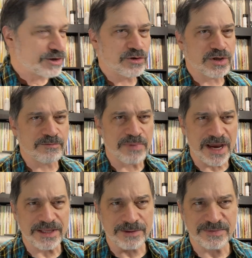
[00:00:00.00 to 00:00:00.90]
You could
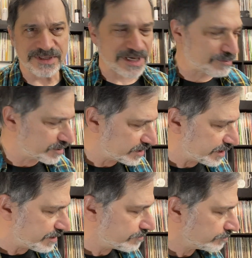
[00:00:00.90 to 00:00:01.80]
buy them
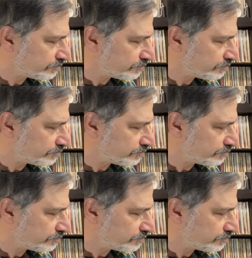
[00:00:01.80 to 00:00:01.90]
separately,